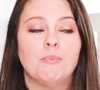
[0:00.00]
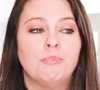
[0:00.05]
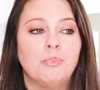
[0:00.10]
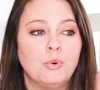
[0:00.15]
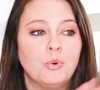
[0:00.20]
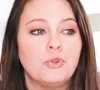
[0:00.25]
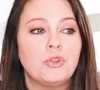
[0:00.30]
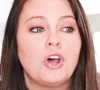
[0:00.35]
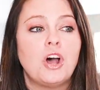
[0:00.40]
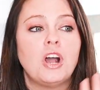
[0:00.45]

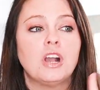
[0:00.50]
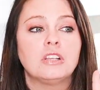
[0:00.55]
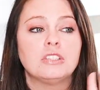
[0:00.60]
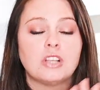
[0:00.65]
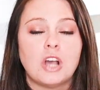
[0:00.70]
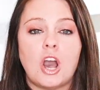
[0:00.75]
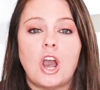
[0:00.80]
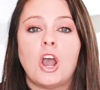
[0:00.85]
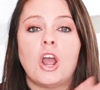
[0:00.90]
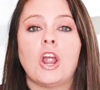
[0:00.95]

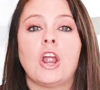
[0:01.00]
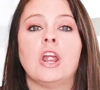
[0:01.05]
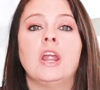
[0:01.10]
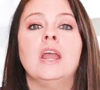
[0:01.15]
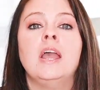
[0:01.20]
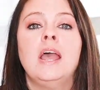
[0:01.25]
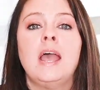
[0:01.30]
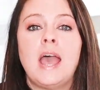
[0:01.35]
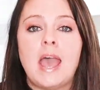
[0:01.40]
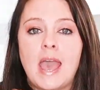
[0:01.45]
Bulldogs are
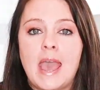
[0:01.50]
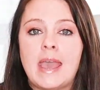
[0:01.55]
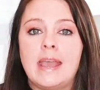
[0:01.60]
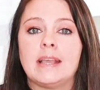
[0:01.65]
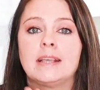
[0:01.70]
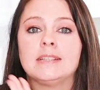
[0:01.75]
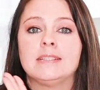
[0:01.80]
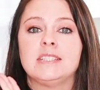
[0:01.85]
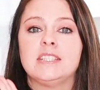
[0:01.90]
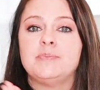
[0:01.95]

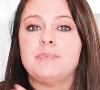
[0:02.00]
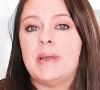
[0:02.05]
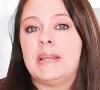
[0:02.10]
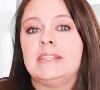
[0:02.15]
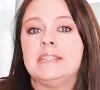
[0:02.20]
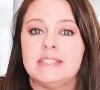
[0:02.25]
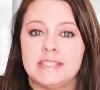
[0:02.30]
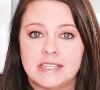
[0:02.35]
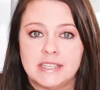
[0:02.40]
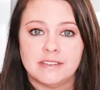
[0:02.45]

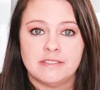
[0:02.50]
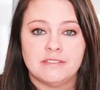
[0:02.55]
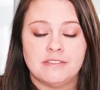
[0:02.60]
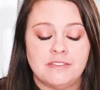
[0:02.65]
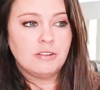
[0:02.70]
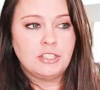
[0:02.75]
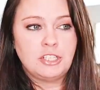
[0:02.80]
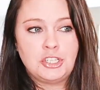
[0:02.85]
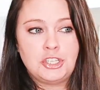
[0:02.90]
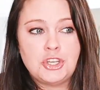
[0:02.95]
expensive.
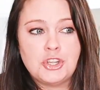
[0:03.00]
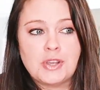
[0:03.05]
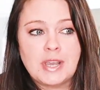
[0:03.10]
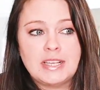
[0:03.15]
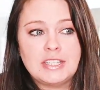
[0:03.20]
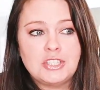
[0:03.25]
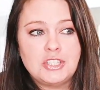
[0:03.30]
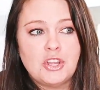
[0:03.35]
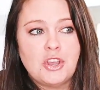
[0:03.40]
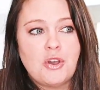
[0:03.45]
Did you
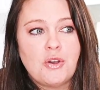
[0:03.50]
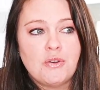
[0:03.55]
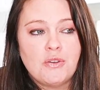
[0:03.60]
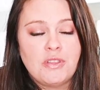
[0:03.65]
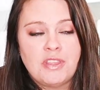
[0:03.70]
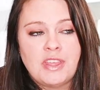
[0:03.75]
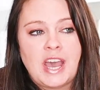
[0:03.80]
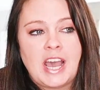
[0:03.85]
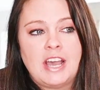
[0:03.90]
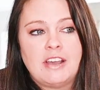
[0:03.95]
guys
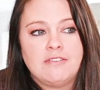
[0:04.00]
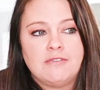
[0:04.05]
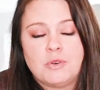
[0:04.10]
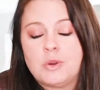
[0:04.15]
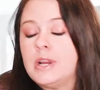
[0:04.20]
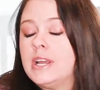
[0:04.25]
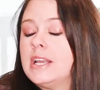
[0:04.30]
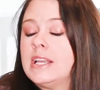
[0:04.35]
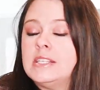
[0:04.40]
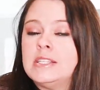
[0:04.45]
know that,
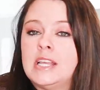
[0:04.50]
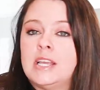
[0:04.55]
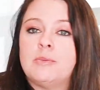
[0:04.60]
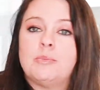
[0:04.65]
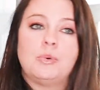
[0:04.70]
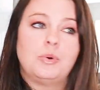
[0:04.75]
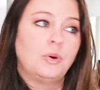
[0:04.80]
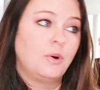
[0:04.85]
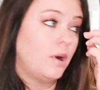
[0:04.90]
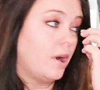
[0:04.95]
for
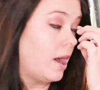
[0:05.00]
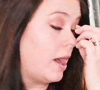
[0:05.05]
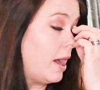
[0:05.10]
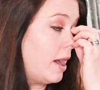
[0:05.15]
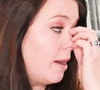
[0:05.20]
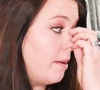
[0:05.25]
example,